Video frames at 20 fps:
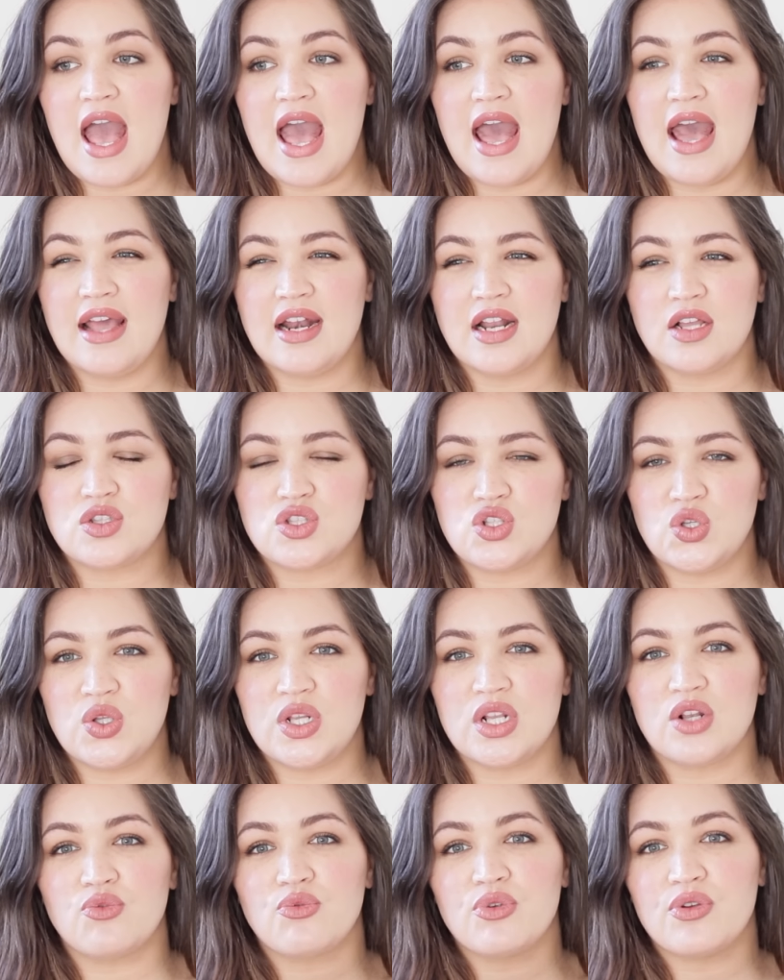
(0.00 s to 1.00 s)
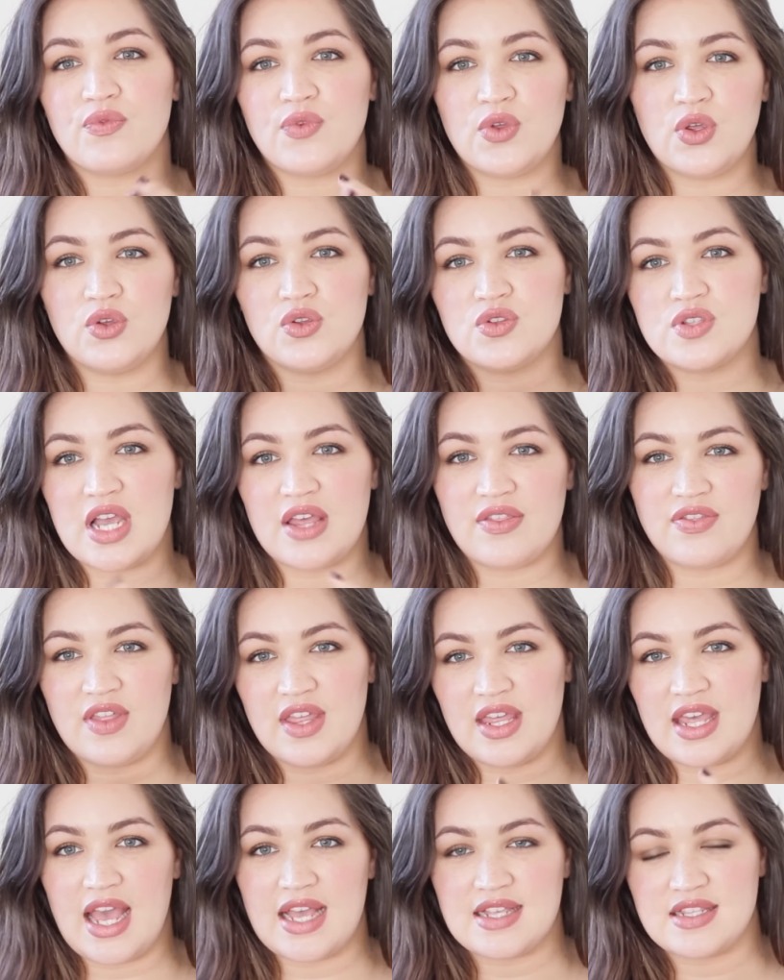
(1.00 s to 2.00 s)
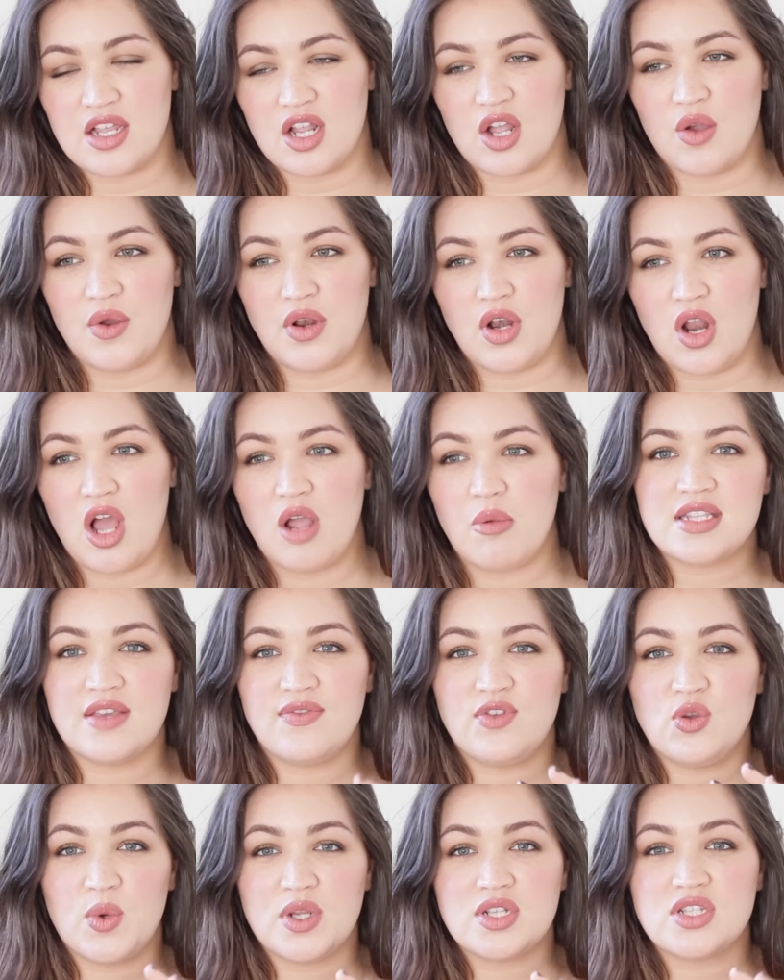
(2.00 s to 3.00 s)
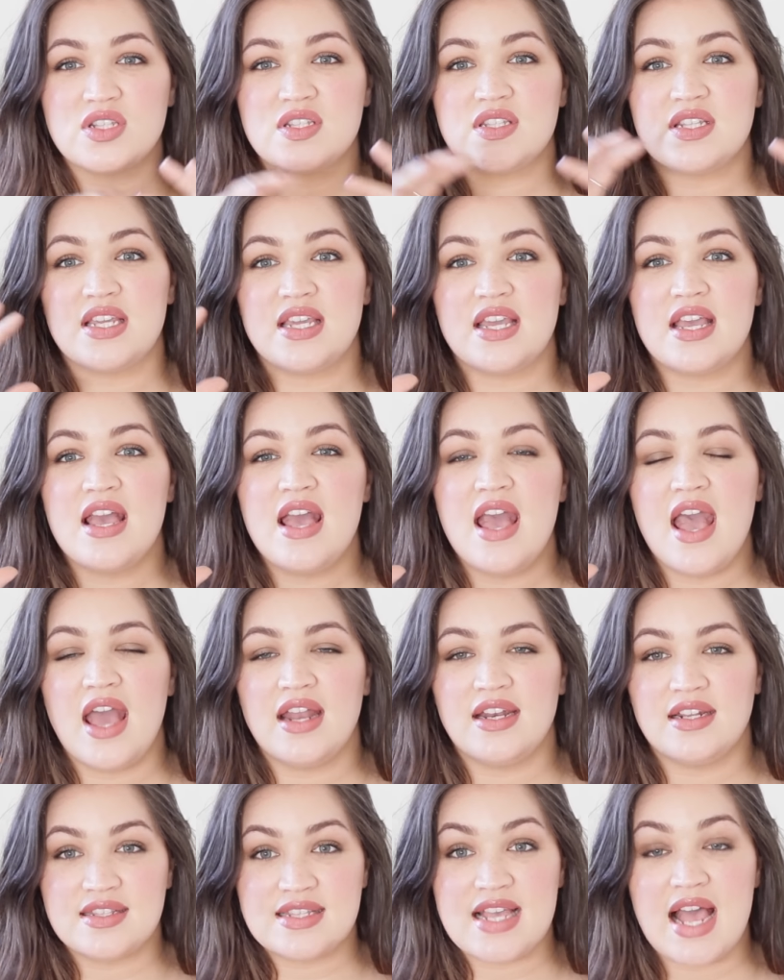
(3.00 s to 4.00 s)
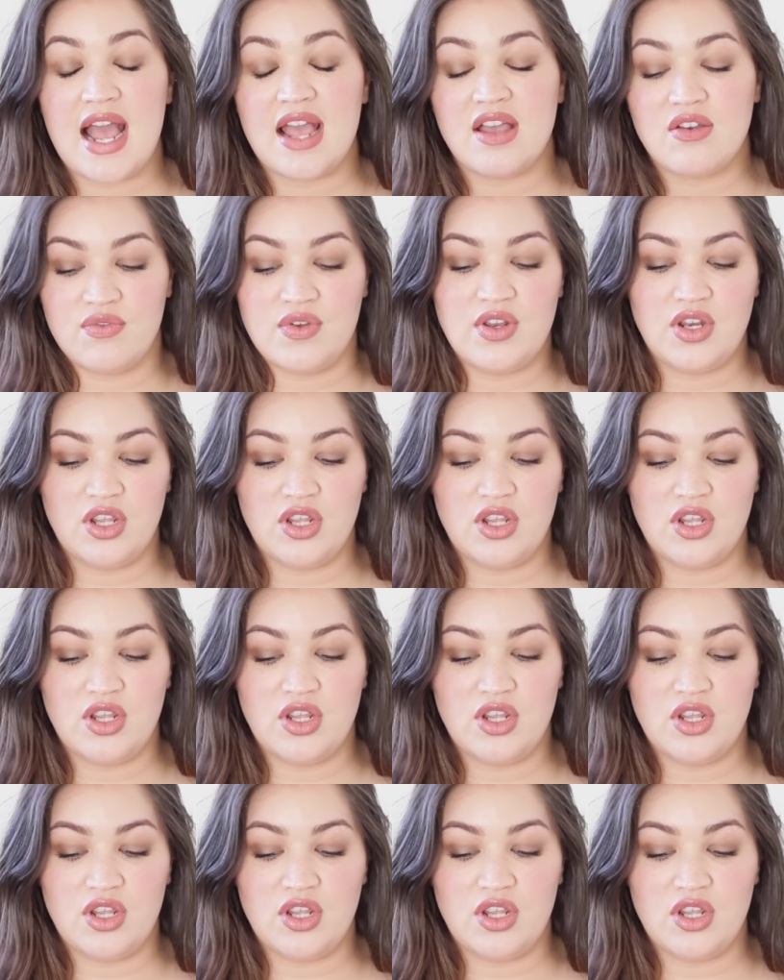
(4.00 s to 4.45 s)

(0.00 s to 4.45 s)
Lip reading: And I'll do little reviews, I think, as I go along. If you want to see an entire